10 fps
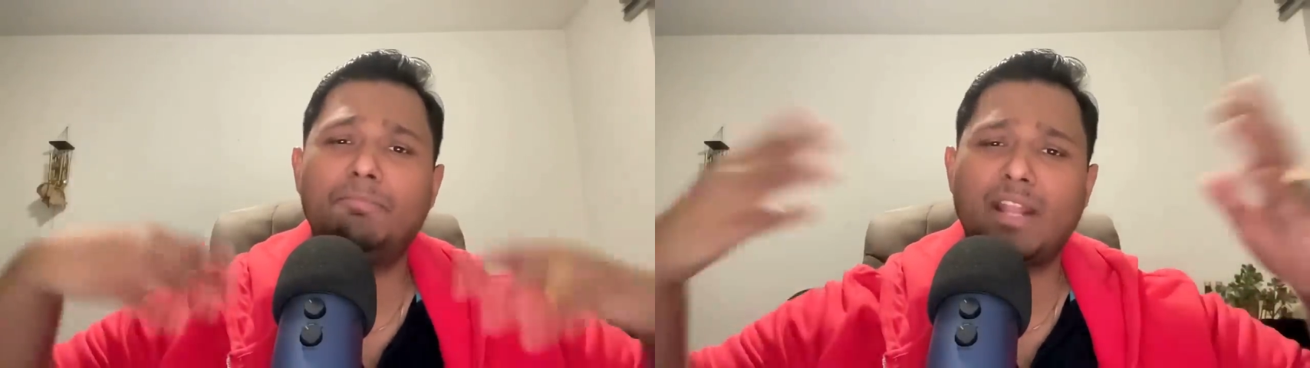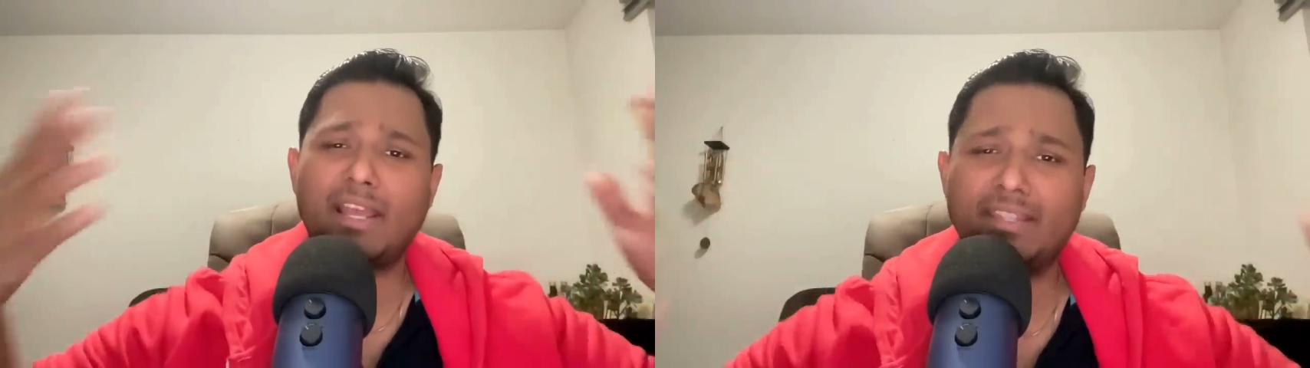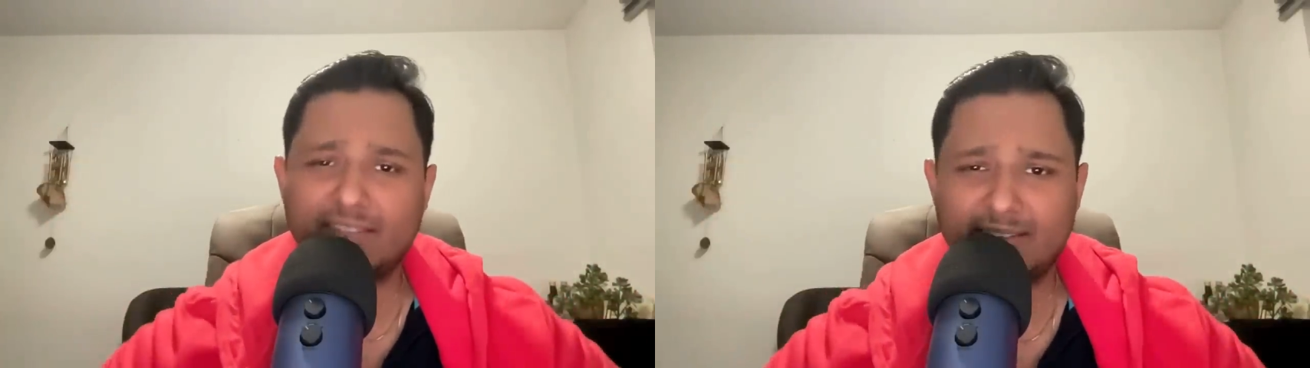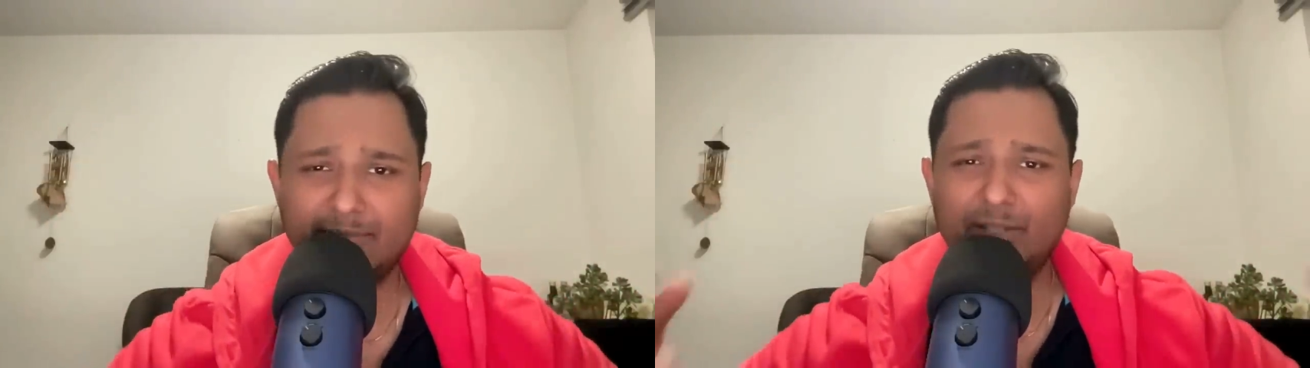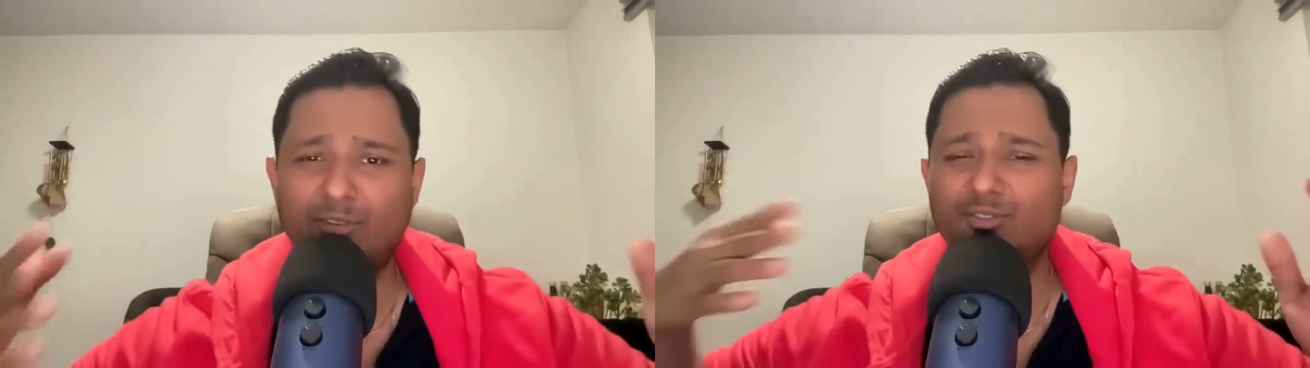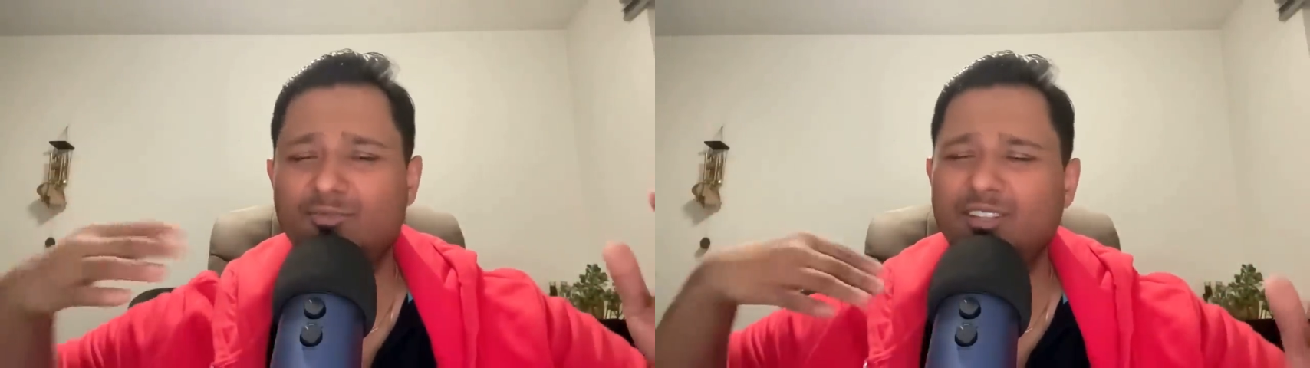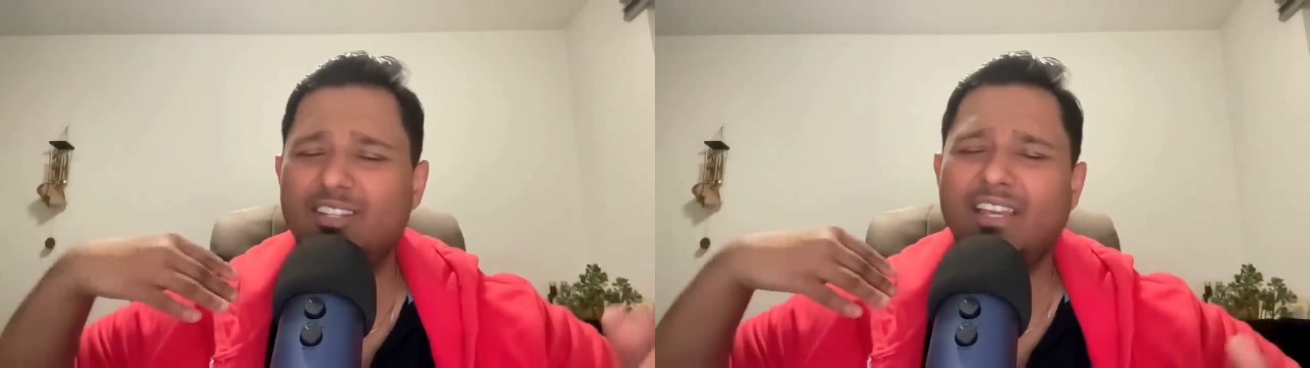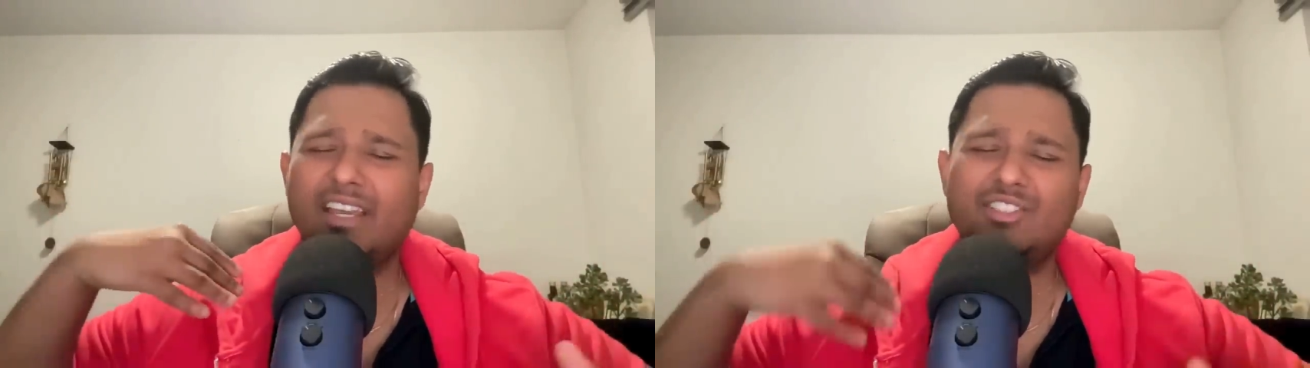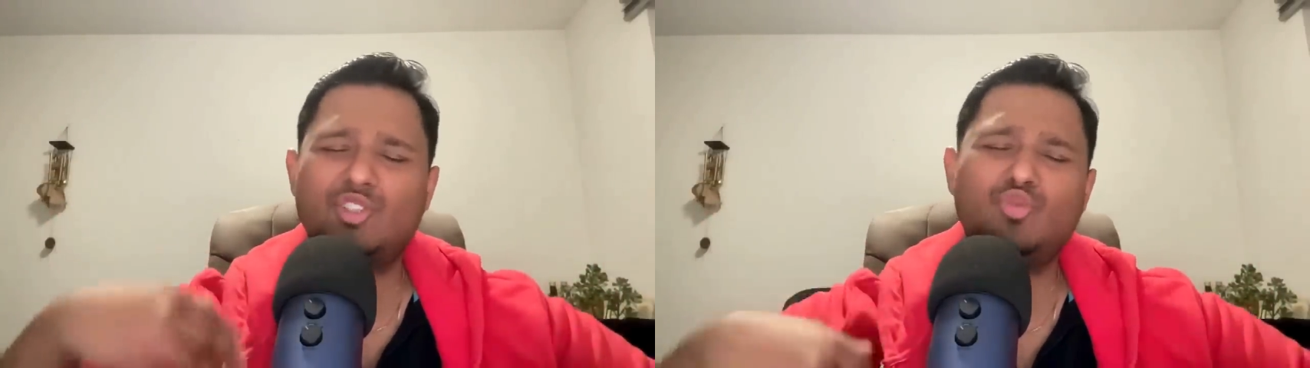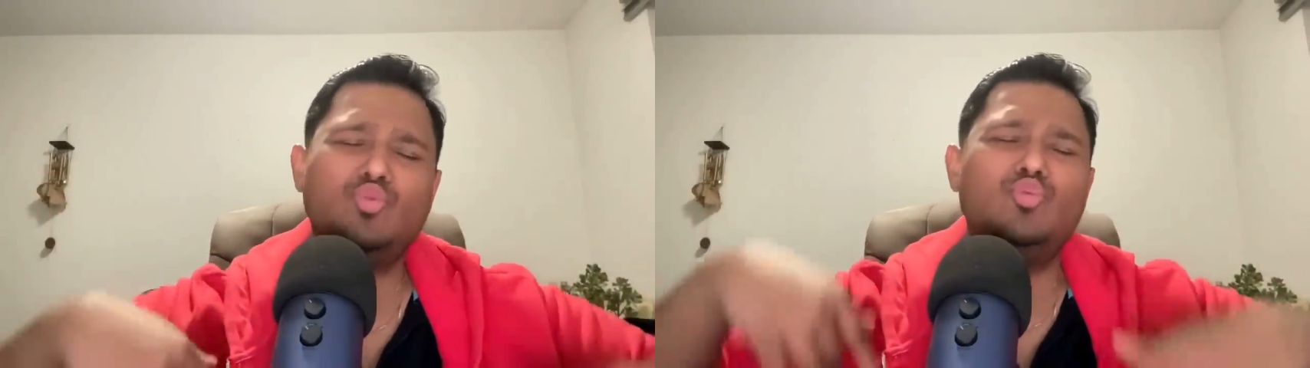price because we
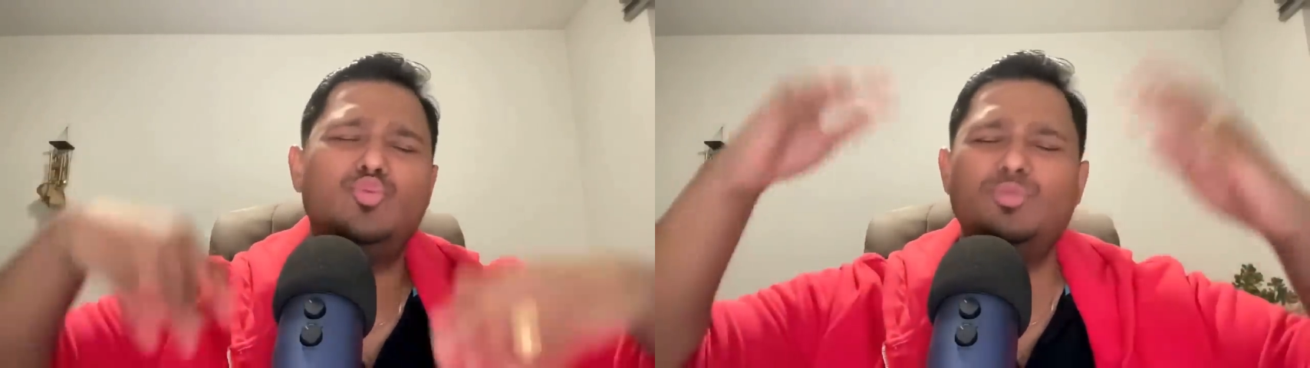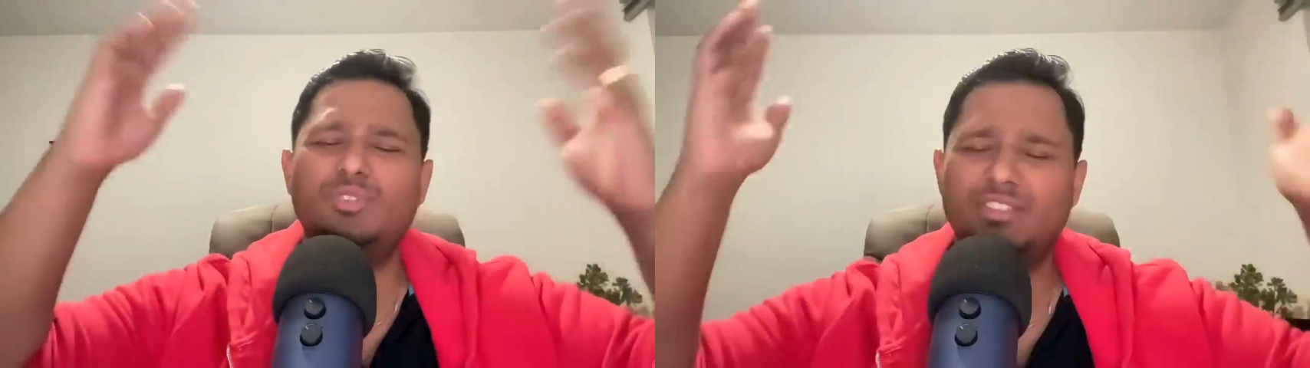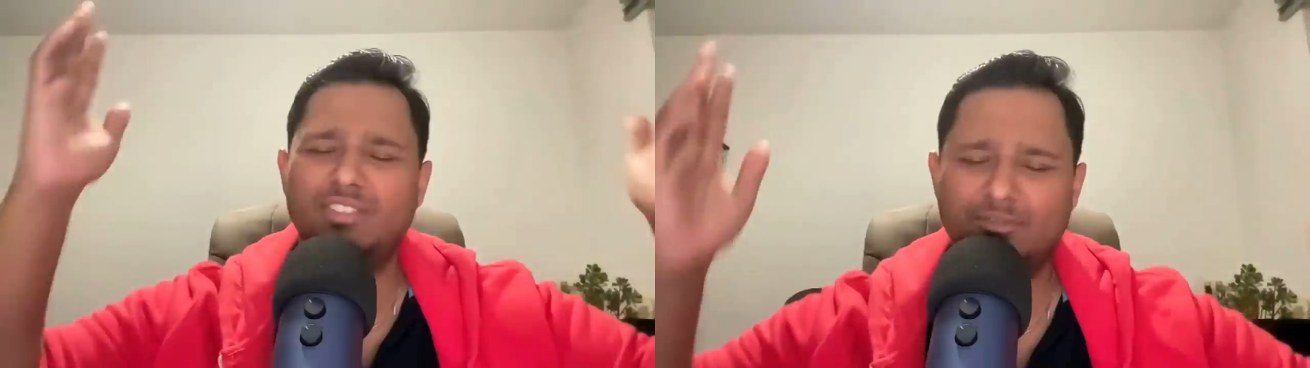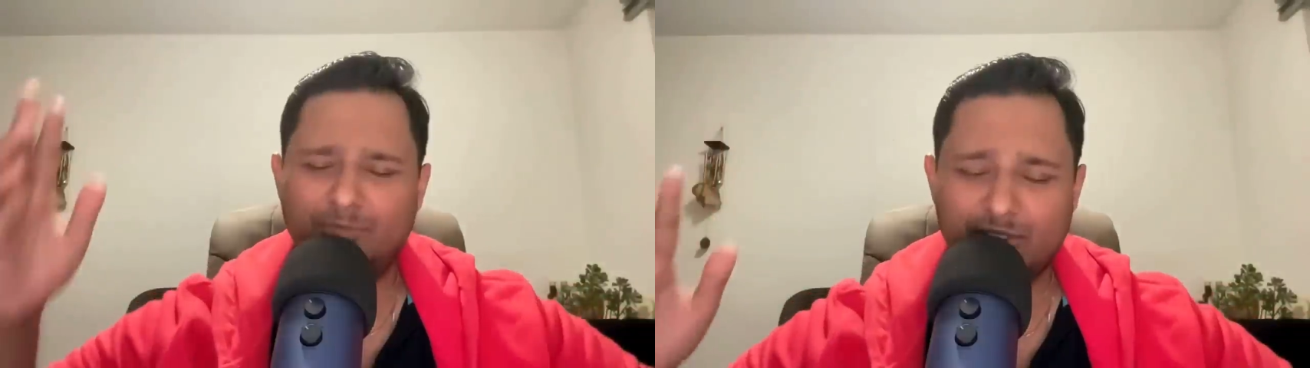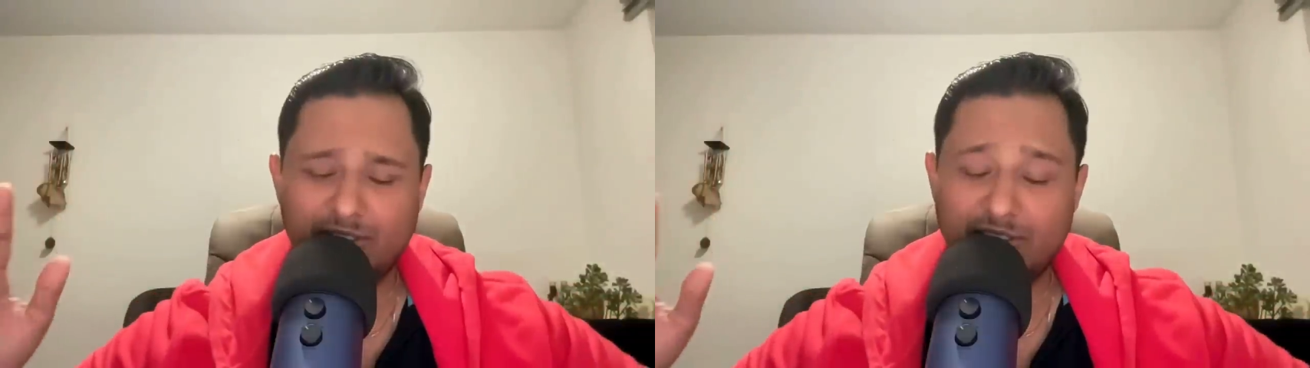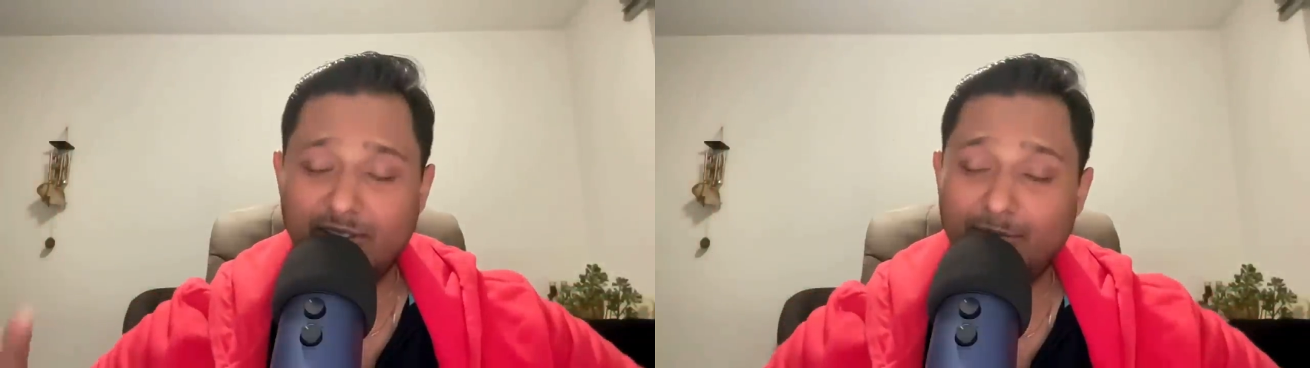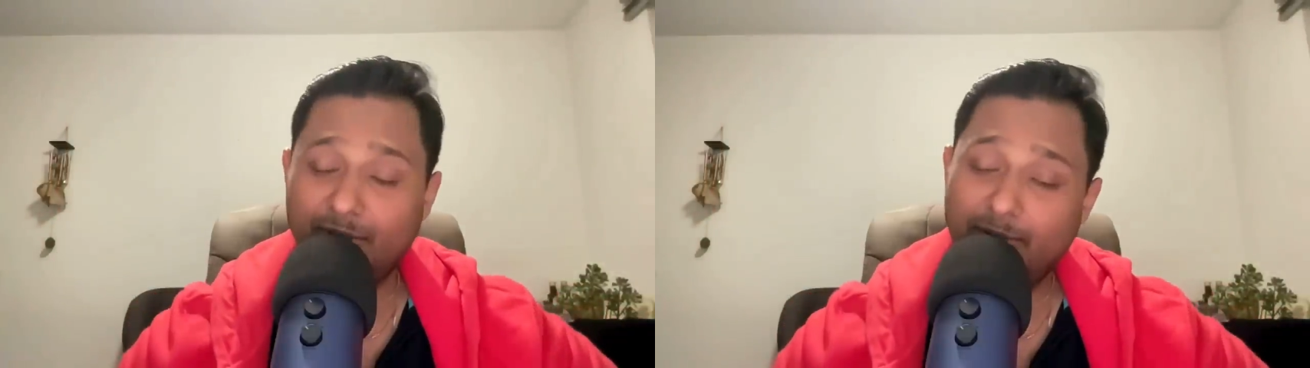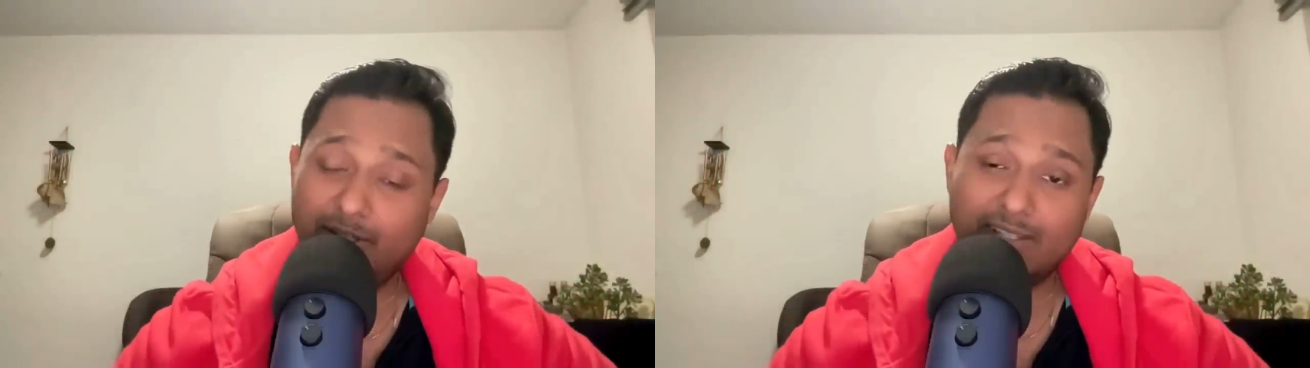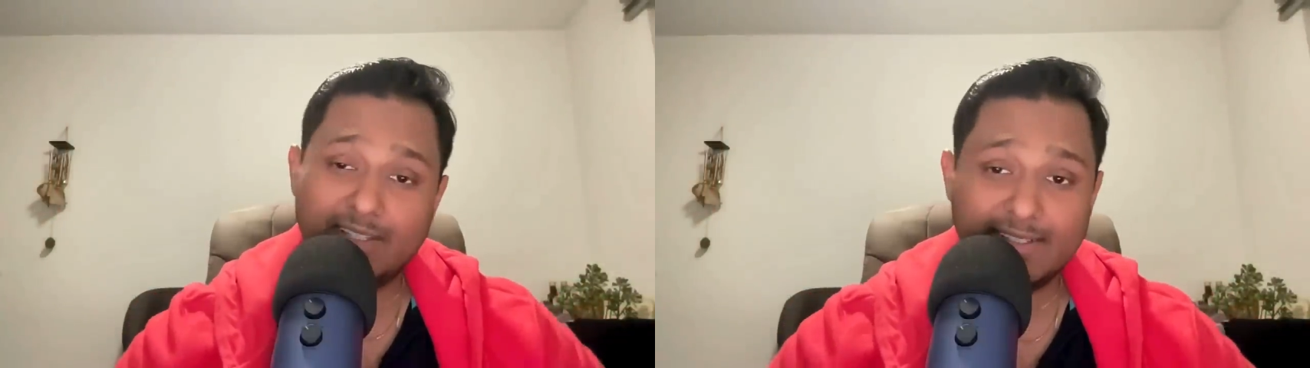assumed this person is somebody, but